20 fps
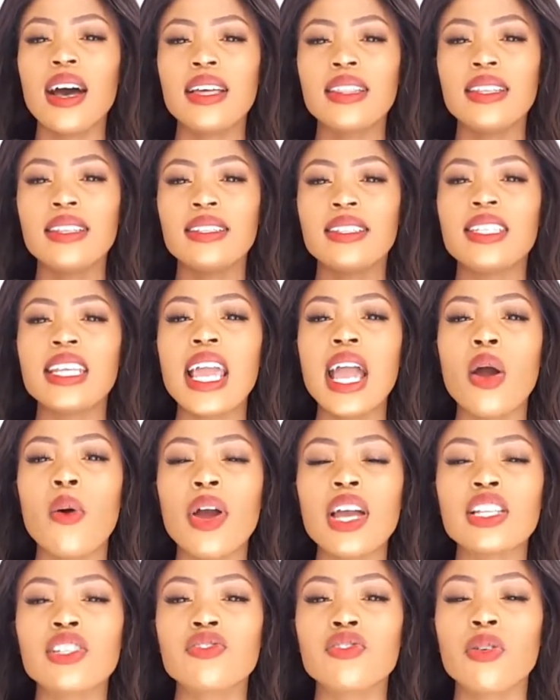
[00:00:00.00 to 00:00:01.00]
these
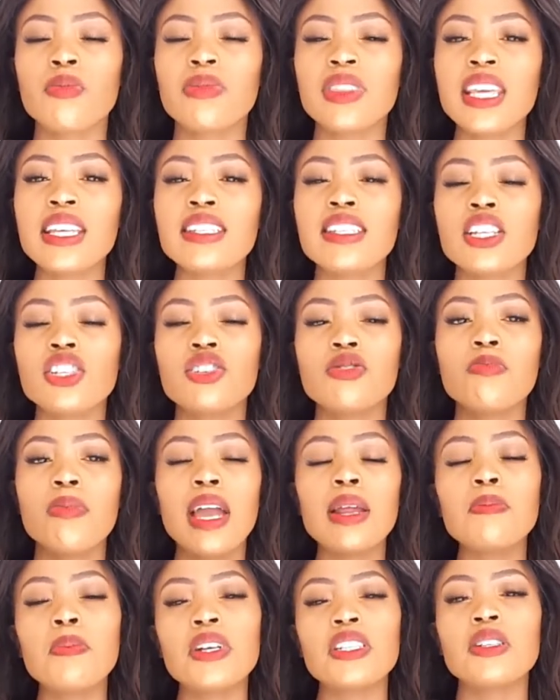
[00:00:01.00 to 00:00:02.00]
DIYs from things that you
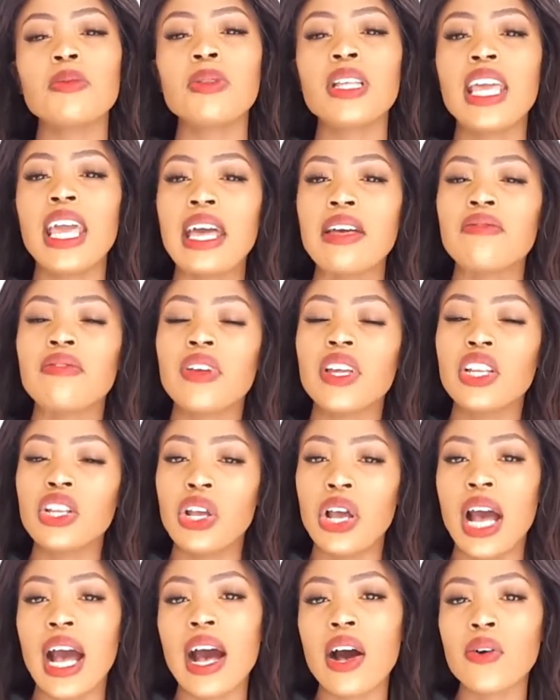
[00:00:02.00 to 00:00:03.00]
might possibly have in
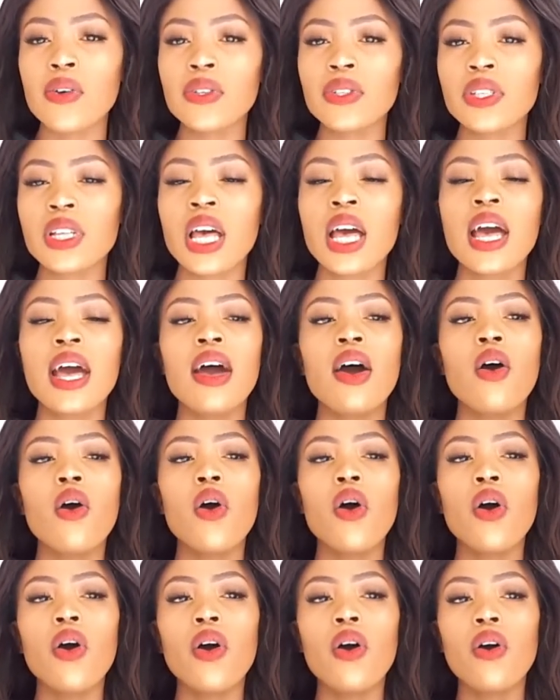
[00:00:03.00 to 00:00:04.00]
your house,
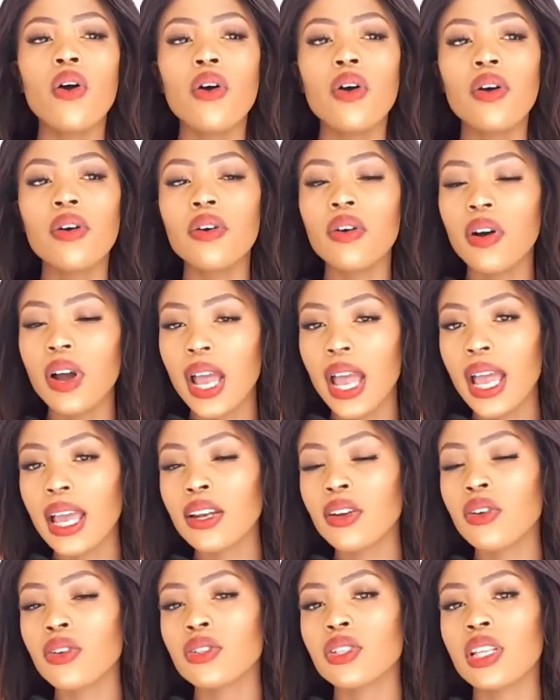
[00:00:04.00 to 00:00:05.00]

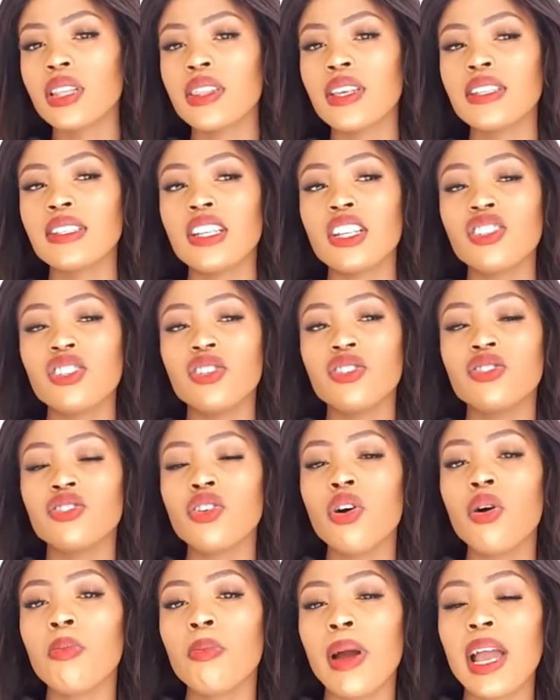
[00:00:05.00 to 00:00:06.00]
and also things that you
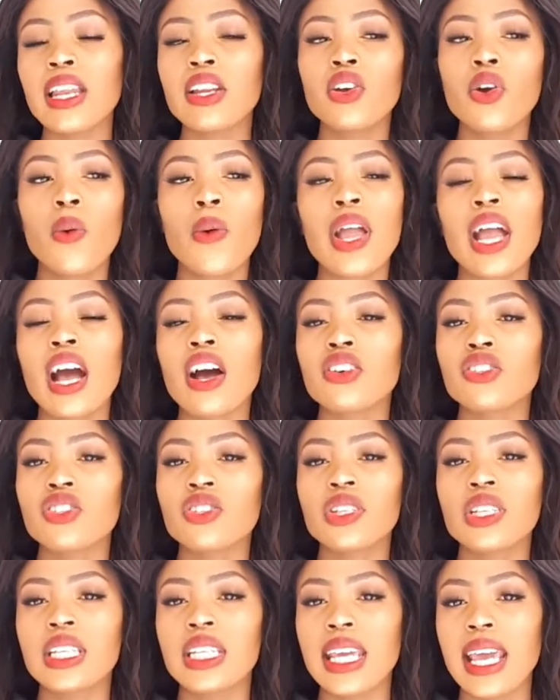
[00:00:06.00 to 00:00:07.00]
don't mind going out
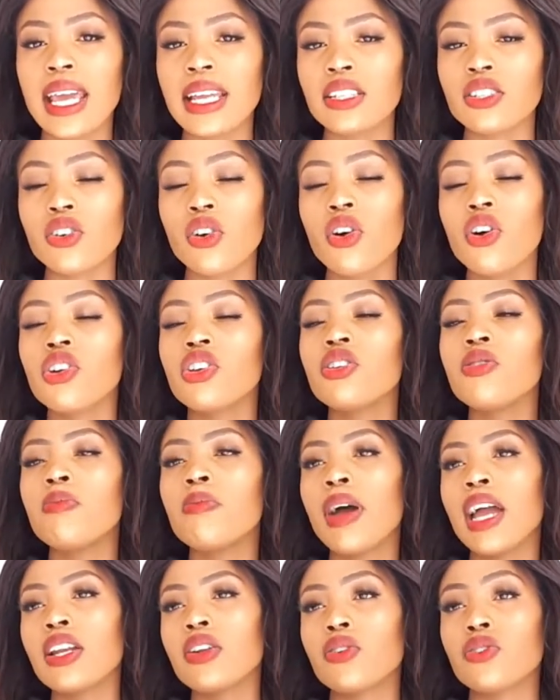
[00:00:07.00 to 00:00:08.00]
to get, or you
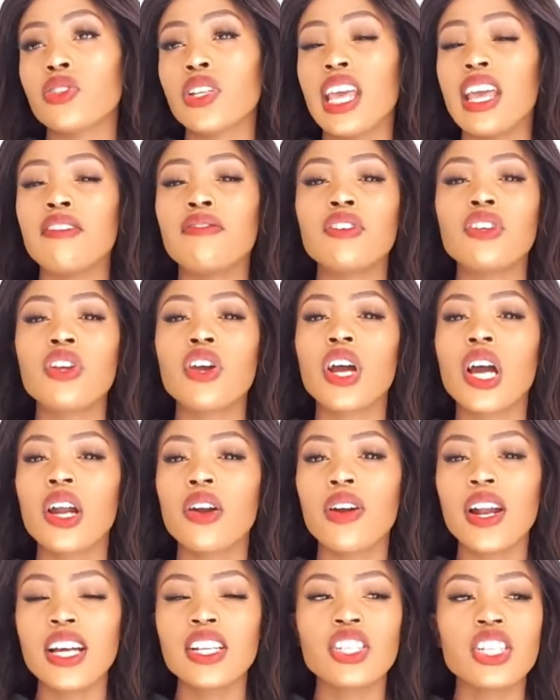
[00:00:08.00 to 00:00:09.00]
might also have in your
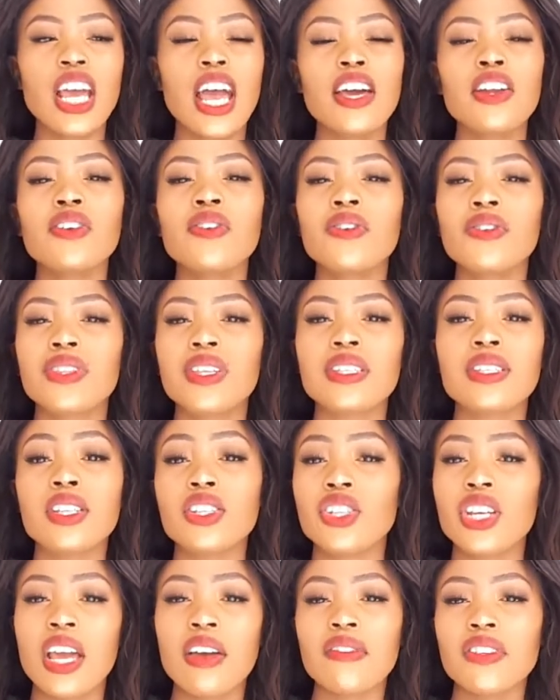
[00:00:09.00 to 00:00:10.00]
garage. I don't know things
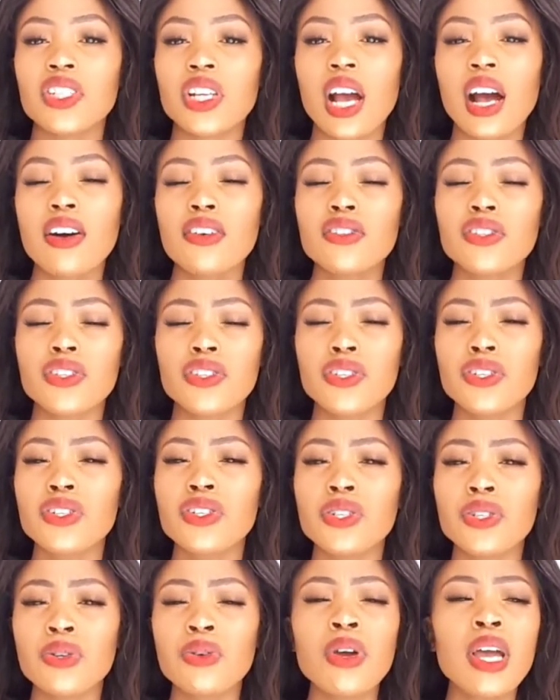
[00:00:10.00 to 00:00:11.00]
that you have at your house.
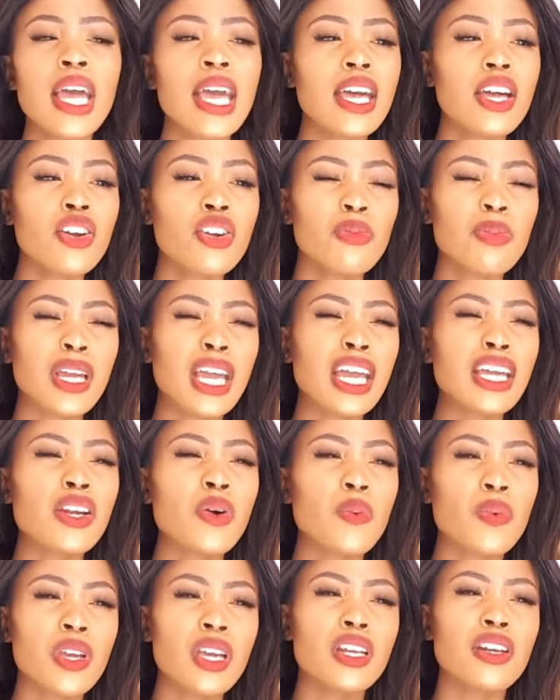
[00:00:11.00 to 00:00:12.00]
You do. It'll be kind
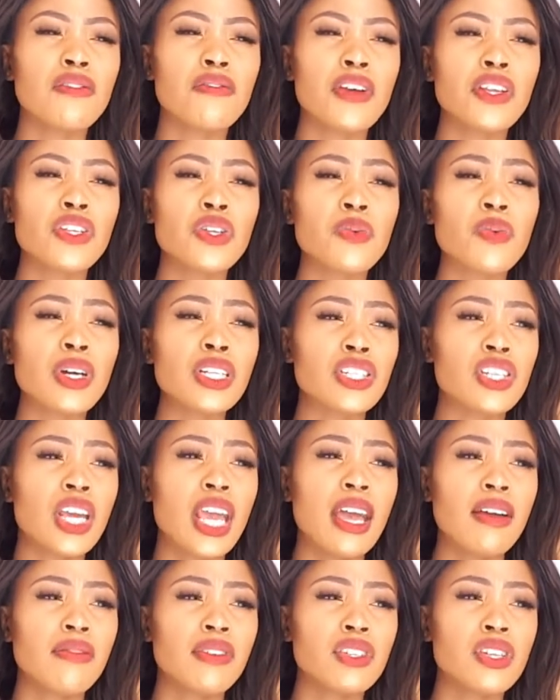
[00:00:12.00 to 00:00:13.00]
of weird if I knew what you
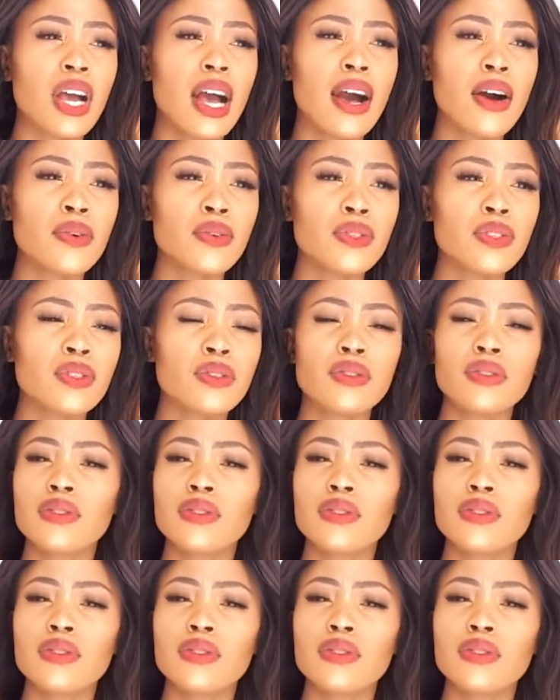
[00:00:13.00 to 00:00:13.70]
have at your house,